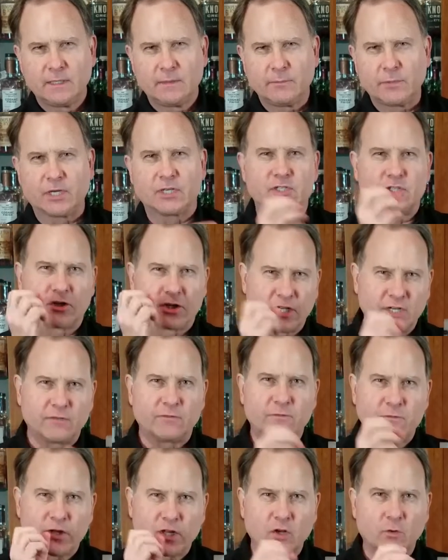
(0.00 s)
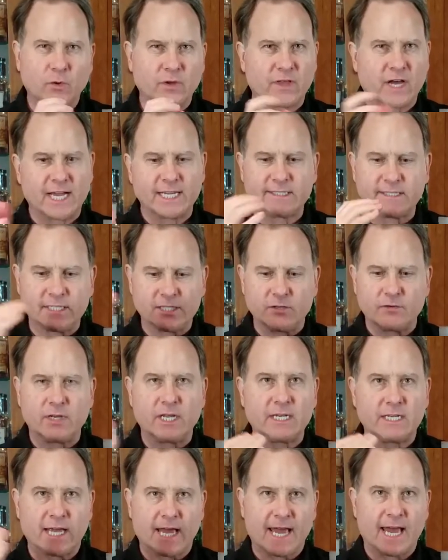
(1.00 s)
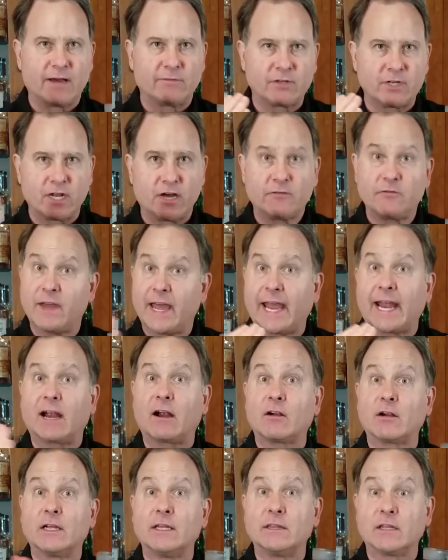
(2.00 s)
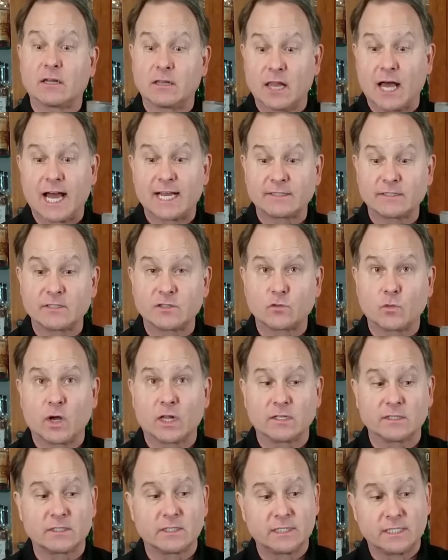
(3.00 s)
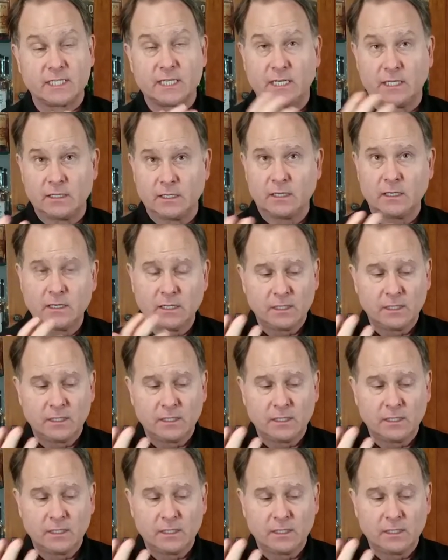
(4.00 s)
because you're going to fill it with ice, and you need to have enough air in the glass as well as the tin